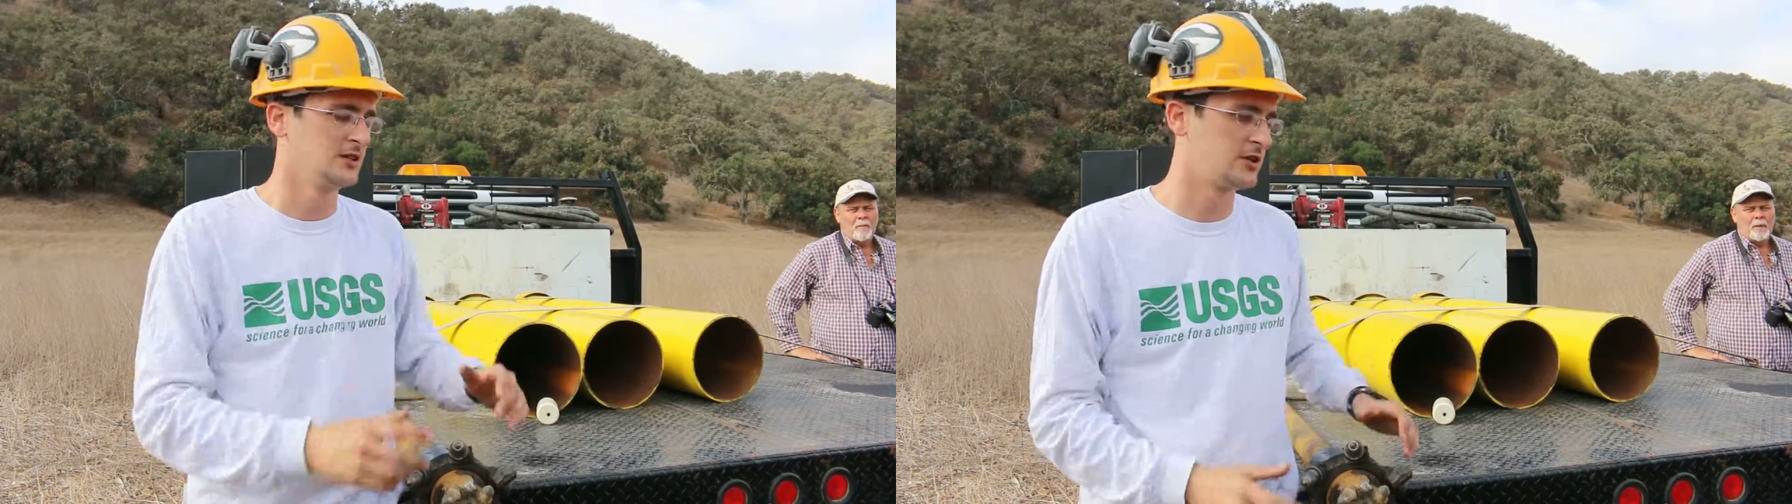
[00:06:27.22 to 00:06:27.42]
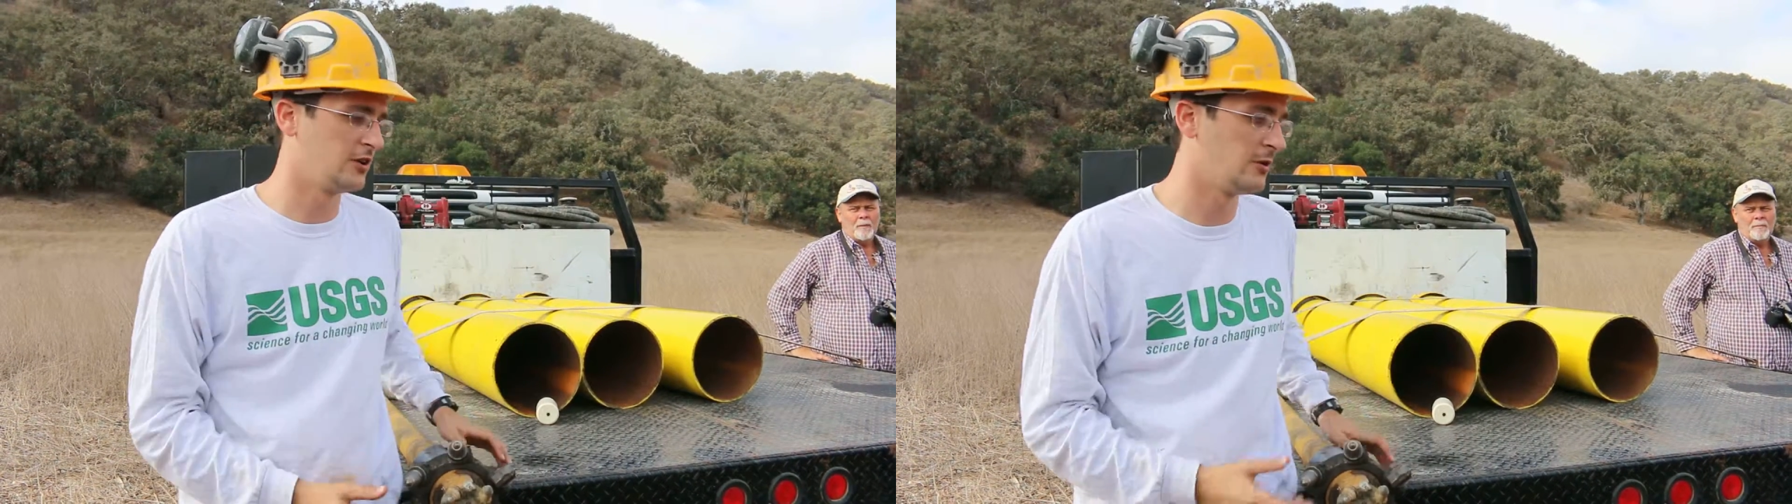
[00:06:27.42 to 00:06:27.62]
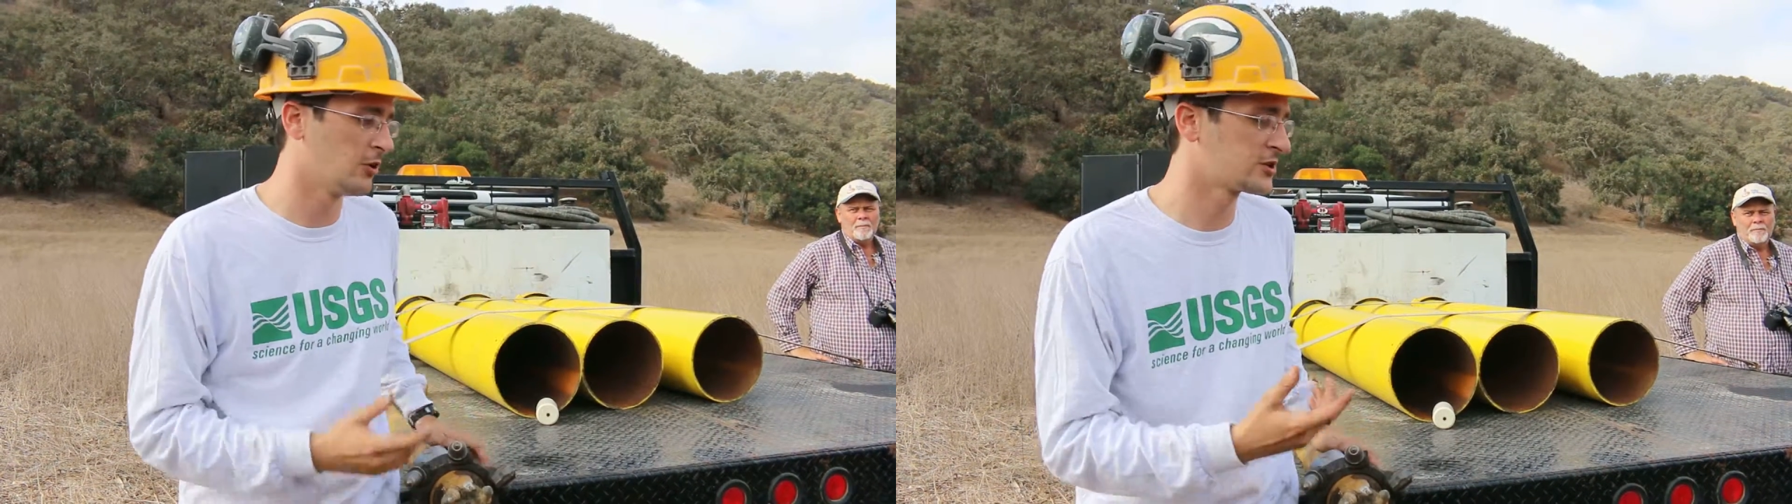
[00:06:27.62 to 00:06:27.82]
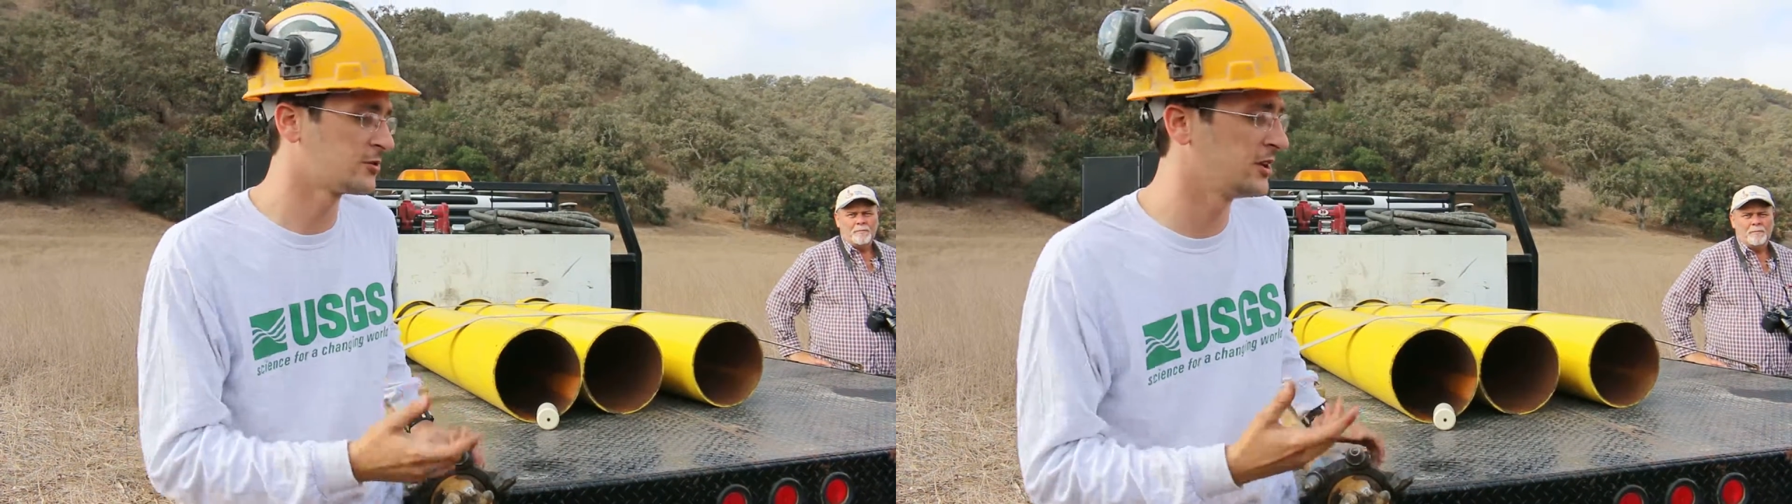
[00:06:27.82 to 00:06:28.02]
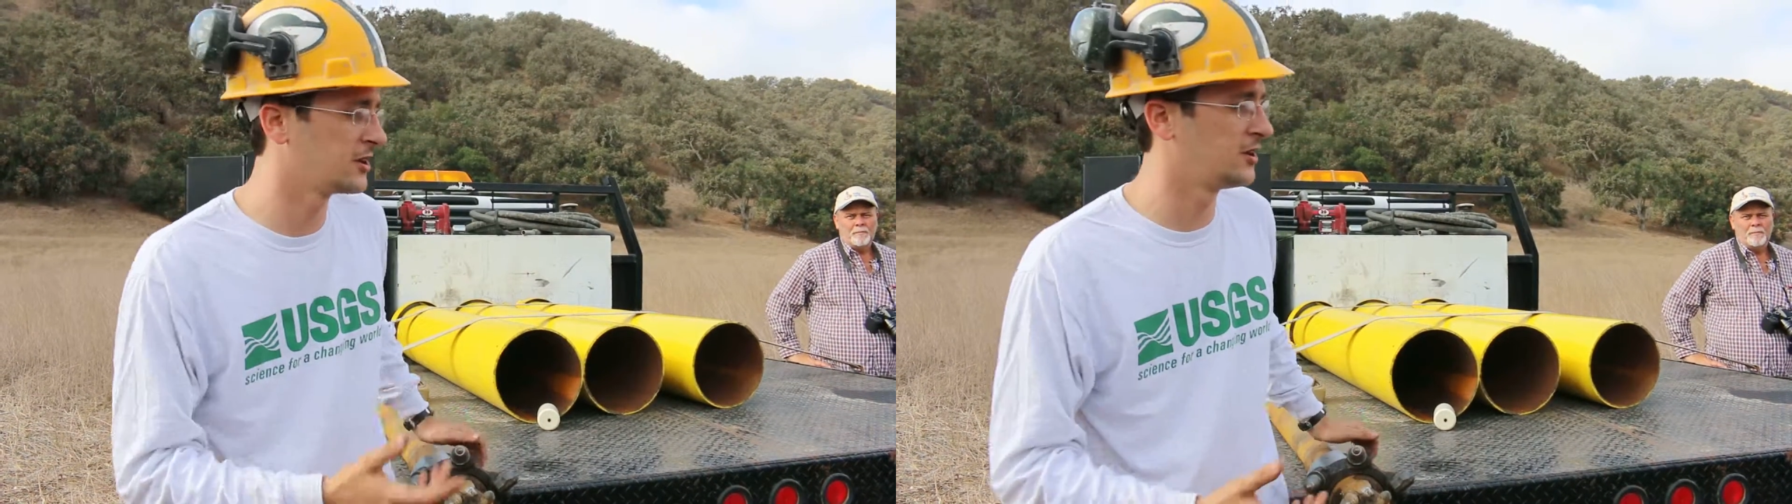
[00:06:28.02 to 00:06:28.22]
so it works
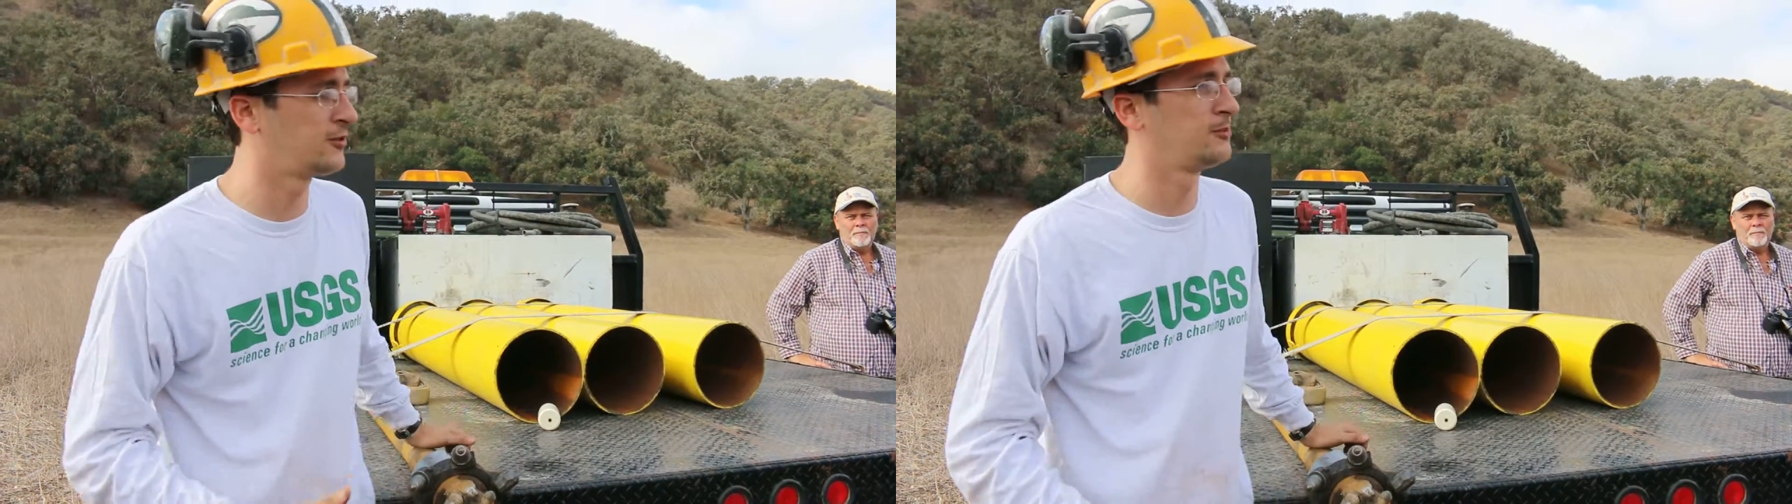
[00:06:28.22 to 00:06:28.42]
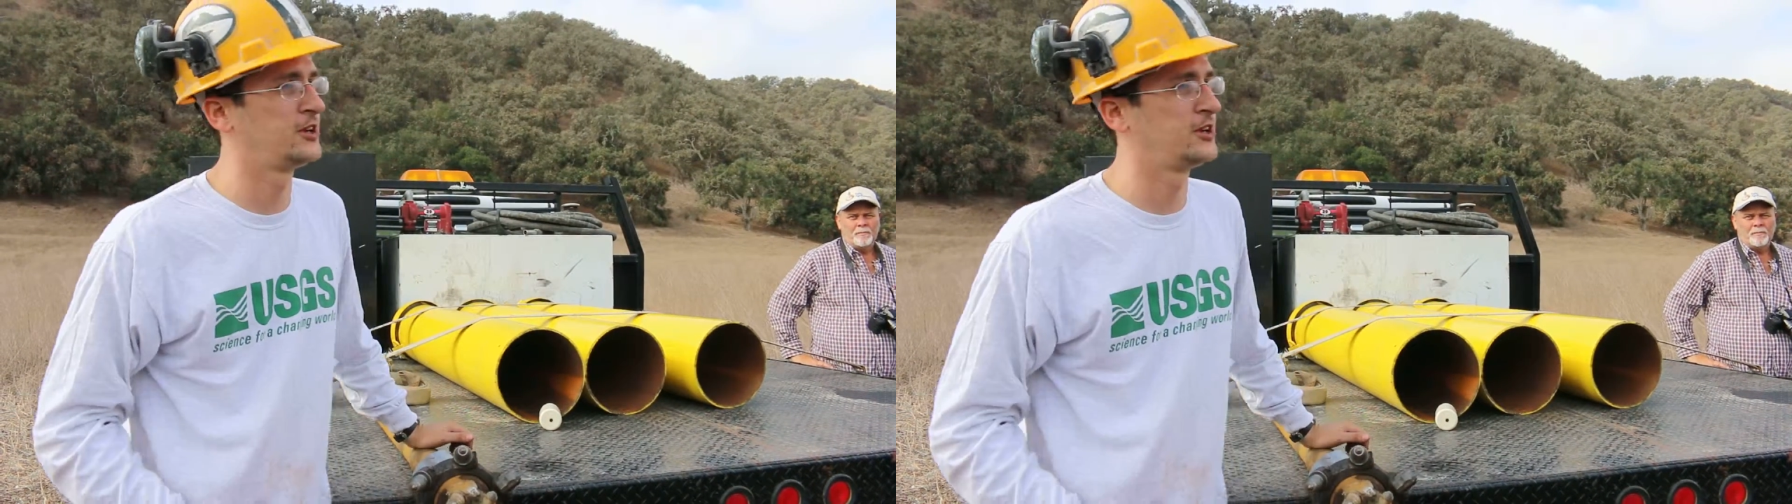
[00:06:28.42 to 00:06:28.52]
really good for